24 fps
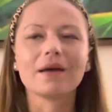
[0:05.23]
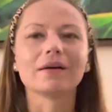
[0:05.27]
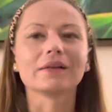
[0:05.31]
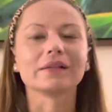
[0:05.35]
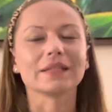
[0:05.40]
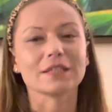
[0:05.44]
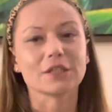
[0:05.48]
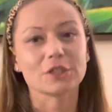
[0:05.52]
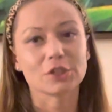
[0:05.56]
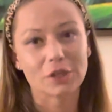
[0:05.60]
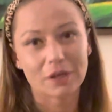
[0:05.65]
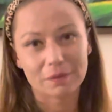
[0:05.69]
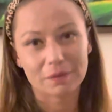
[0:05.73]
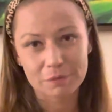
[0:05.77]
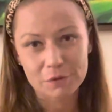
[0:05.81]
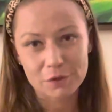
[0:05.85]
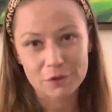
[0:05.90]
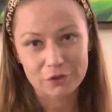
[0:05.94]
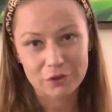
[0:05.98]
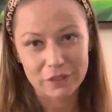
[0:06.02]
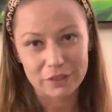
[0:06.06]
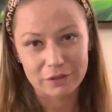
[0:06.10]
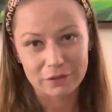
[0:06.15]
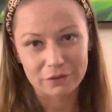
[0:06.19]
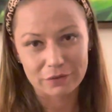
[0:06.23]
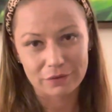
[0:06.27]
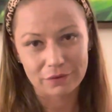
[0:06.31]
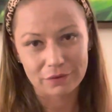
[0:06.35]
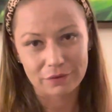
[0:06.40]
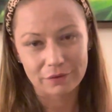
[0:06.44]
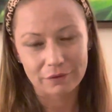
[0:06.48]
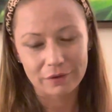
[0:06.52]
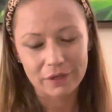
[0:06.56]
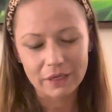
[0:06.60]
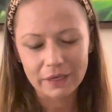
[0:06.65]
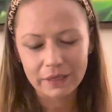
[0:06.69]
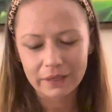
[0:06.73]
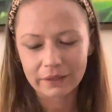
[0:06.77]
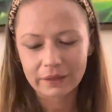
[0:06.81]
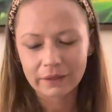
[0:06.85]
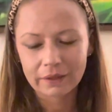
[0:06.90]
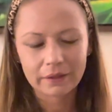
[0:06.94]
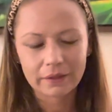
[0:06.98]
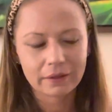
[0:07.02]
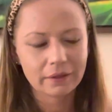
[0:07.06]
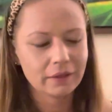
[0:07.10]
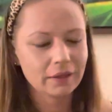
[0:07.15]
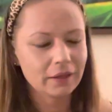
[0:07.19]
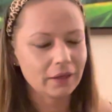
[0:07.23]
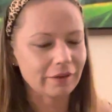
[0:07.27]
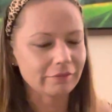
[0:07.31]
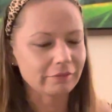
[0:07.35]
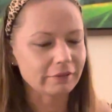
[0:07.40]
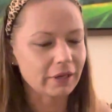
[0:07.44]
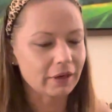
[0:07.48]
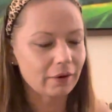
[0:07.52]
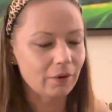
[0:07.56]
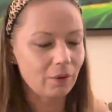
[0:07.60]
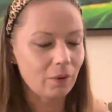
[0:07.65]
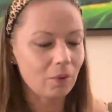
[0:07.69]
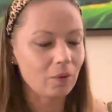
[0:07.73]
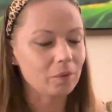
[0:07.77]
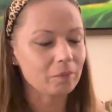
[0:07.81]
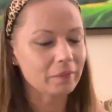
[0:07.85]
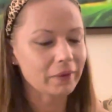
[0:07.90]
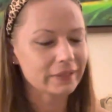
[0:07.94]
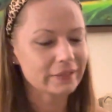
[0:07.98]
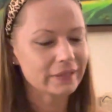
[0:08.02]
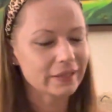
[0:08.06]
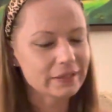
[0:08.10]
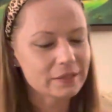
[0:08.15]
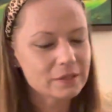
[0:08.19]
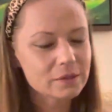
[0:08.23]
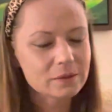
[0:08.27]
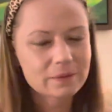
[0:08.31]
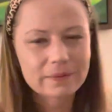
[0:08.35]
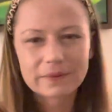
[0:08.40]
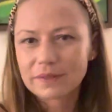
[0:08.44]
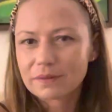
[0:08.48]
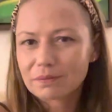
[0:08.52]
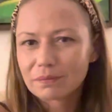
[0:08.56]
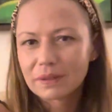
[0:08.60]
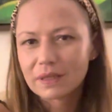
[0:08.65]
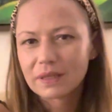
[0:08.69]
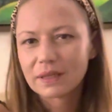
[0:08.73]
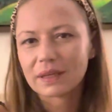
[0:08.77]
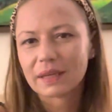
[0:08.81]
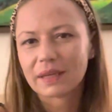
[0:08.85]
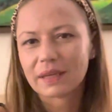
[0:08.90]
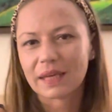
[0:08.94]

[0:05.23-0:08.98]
Let's jump straight into the reading. I've got all my decks with me